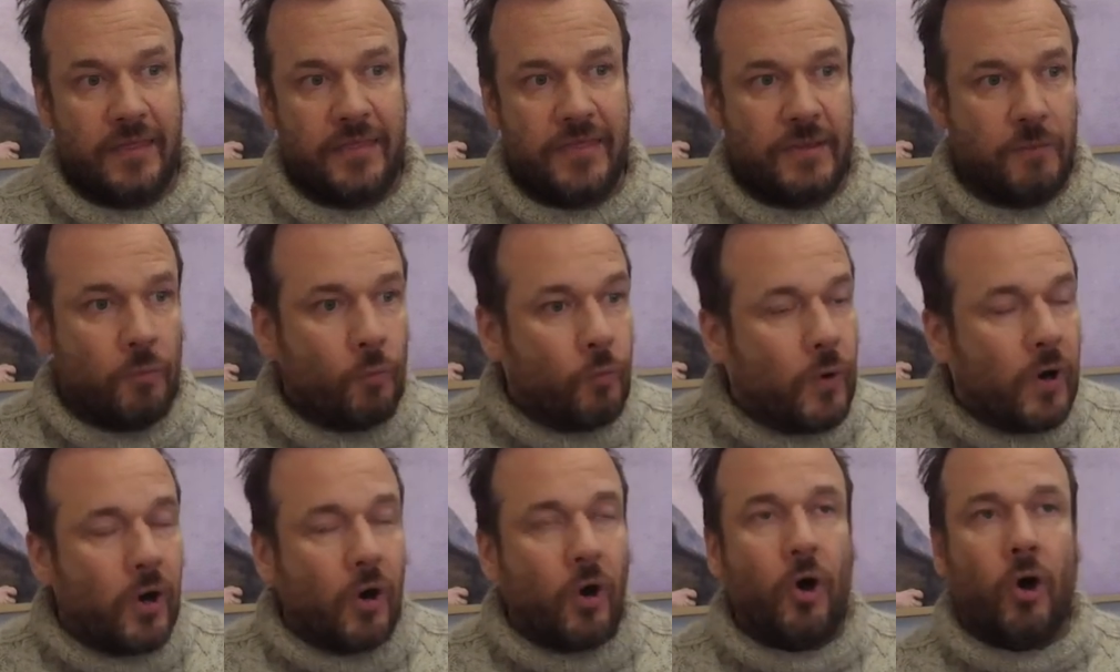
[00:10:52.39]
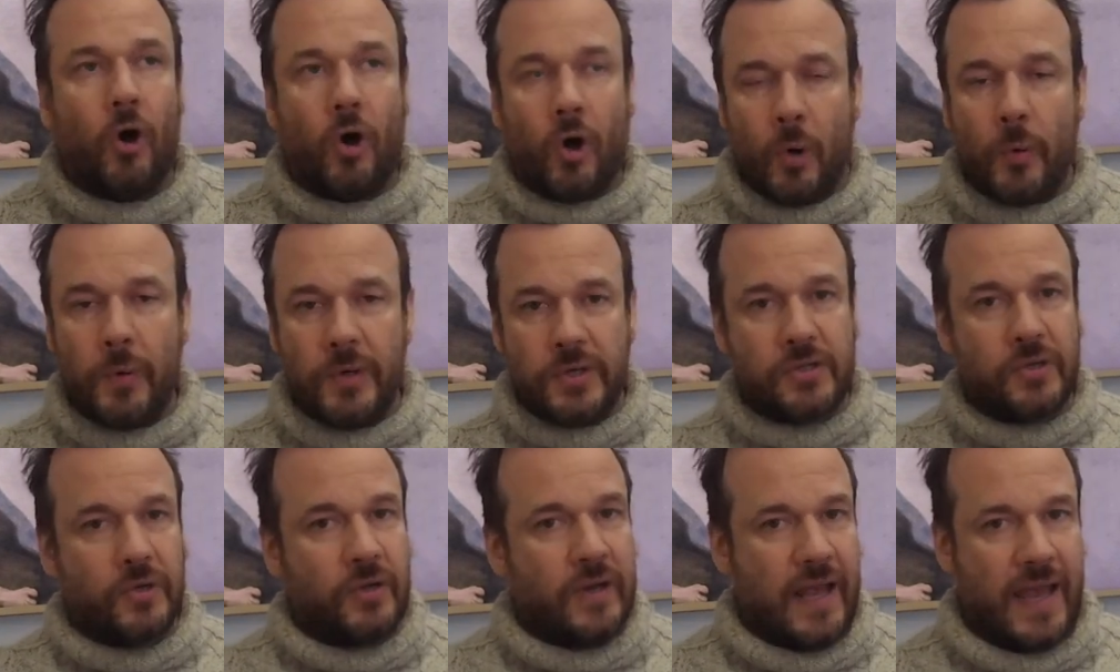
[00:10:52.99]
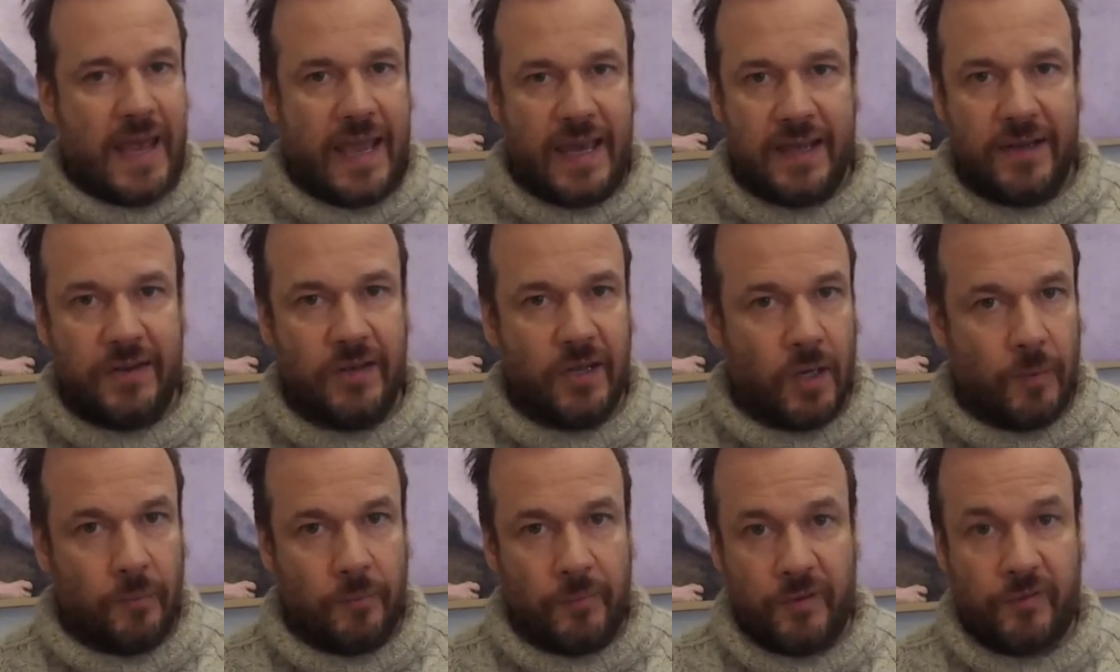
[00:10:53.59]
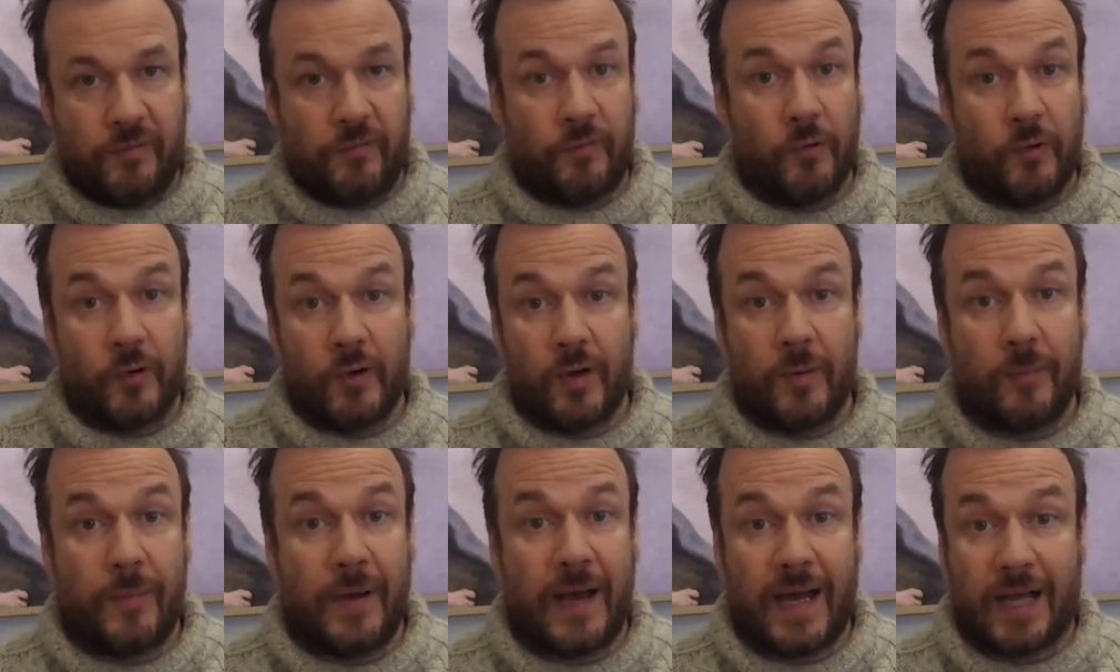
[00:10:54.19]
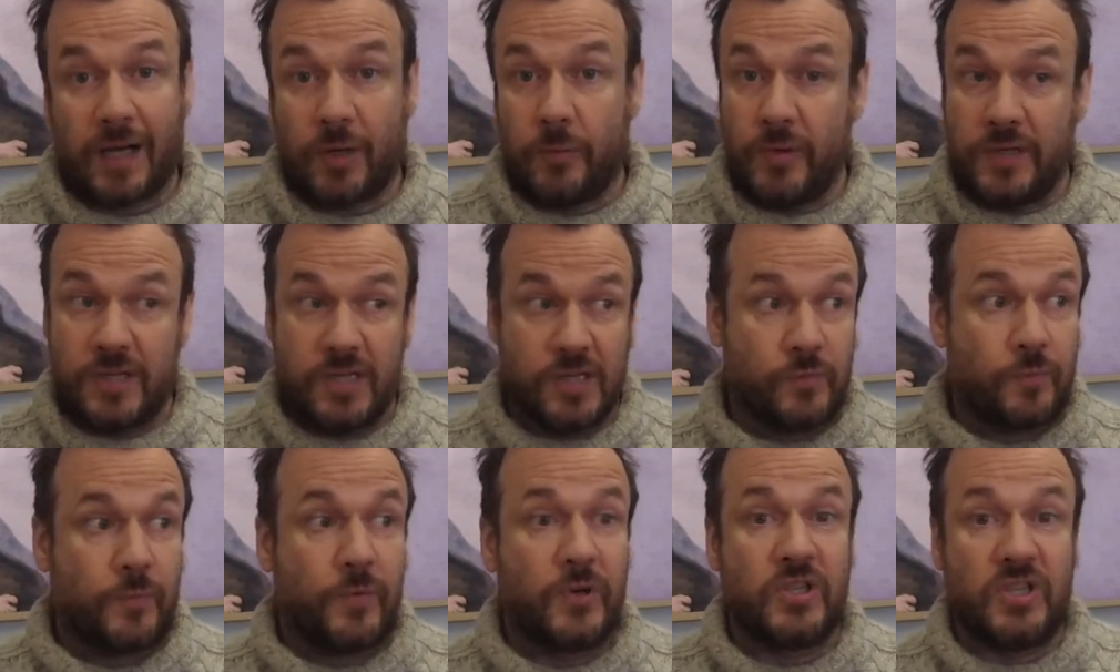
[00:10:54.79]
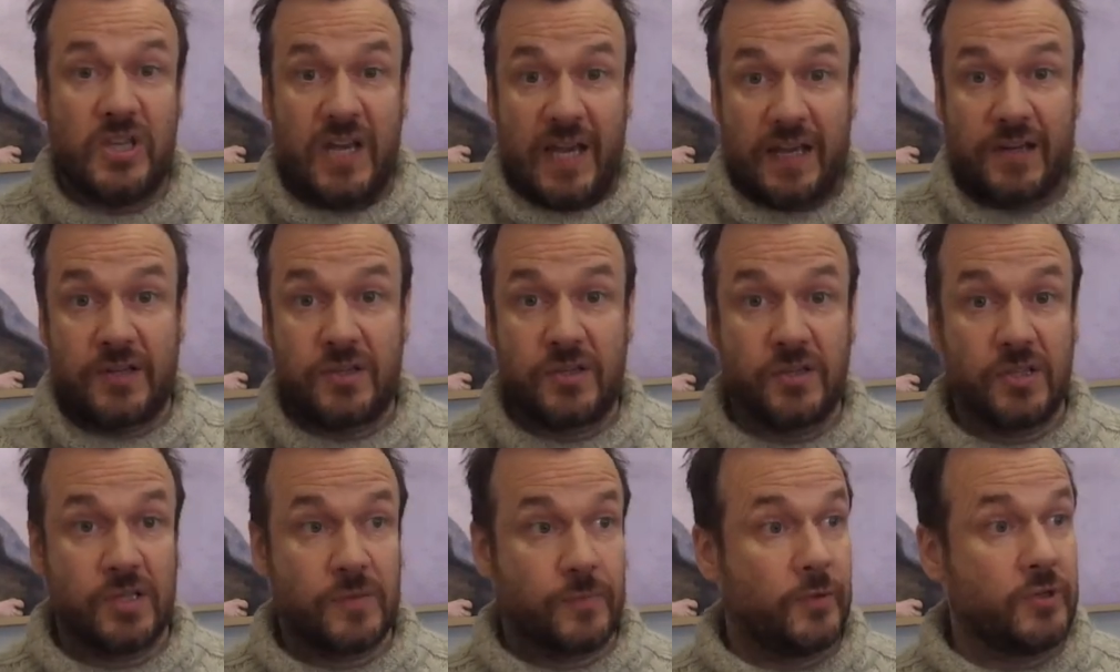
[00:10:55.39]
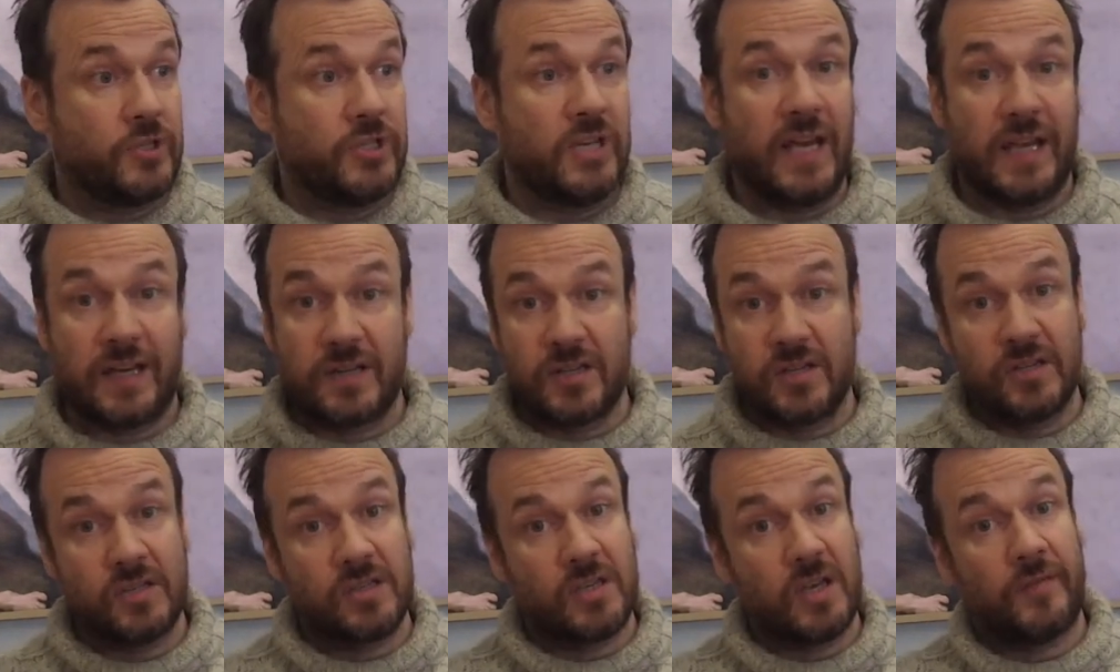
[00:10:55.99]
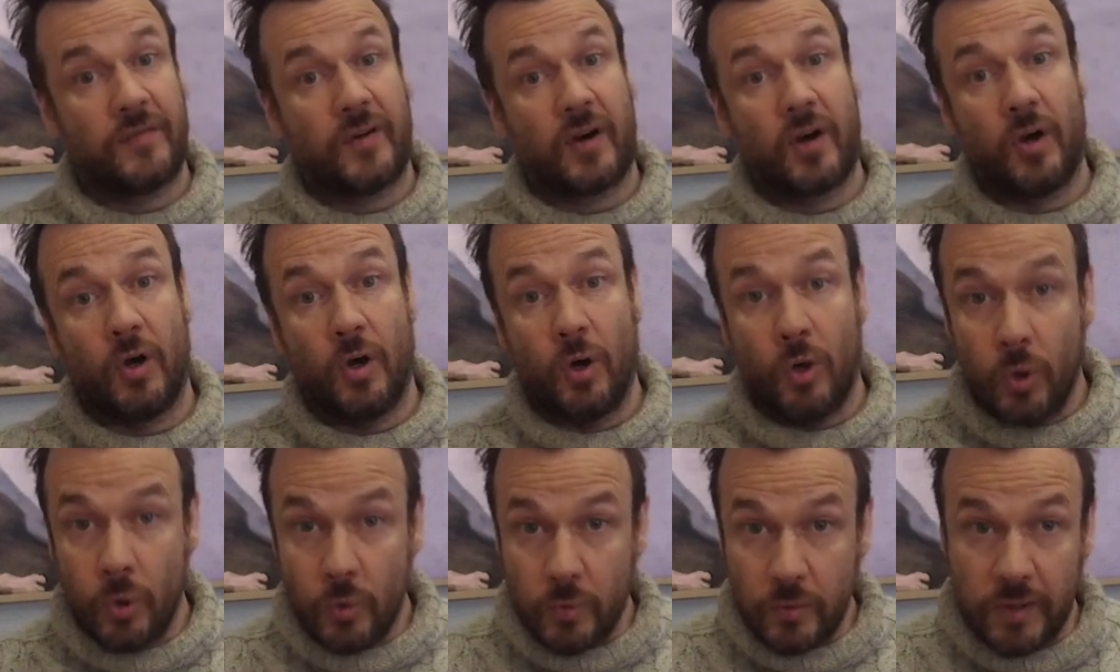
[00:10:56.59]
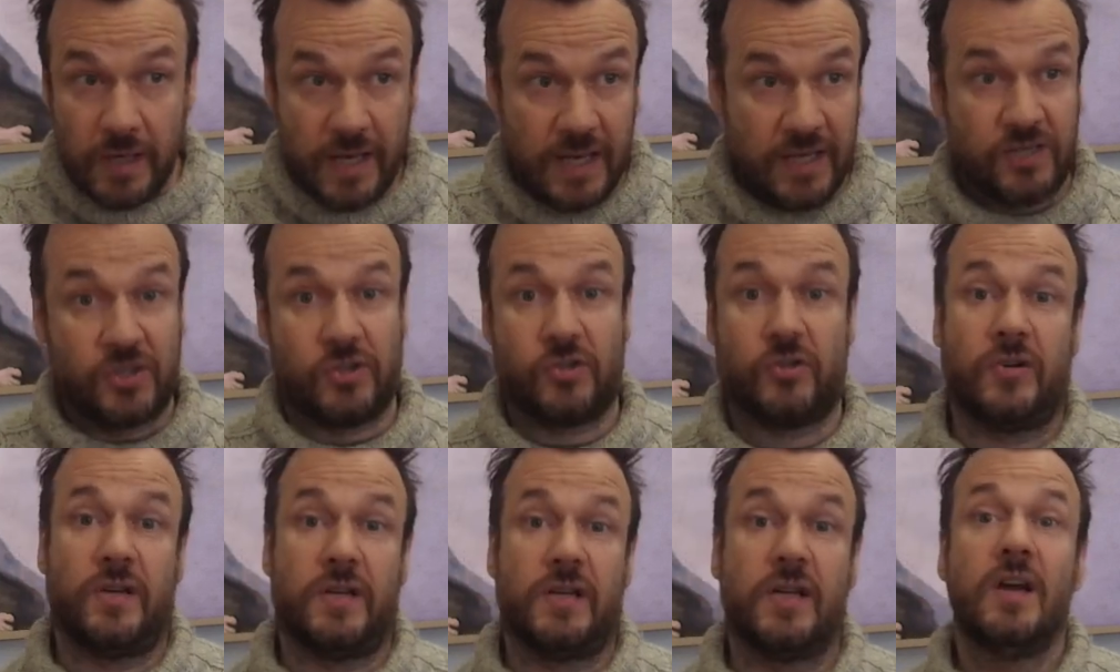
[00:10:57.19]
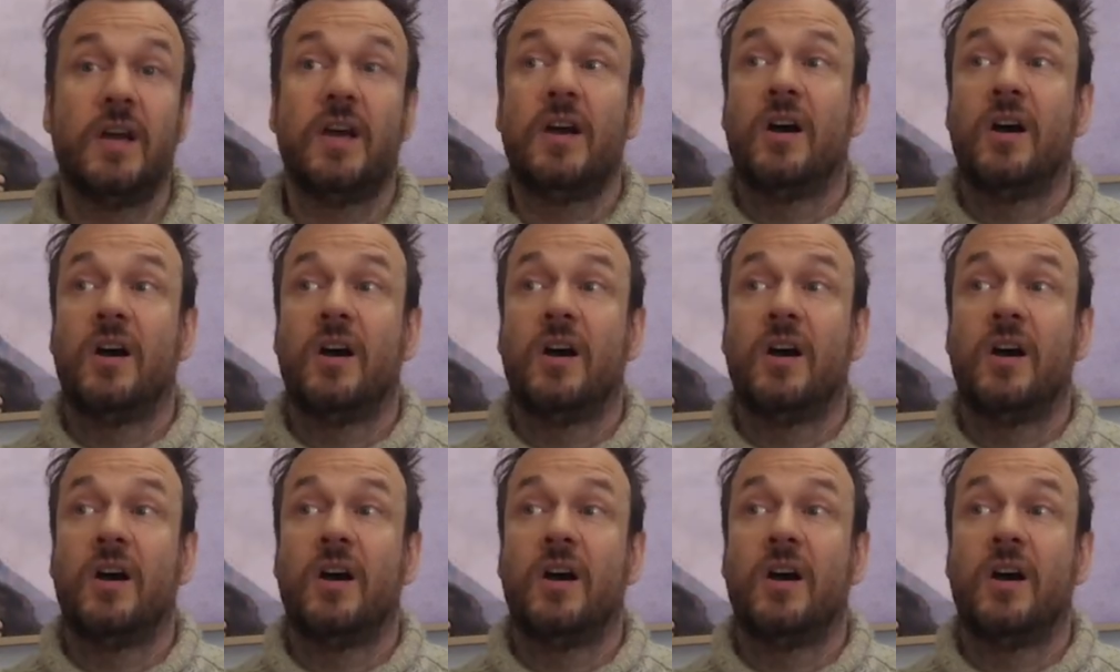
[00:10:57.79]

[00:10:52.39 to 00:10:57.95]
We're always going to end up with Feuerbach, which is projections of our own history,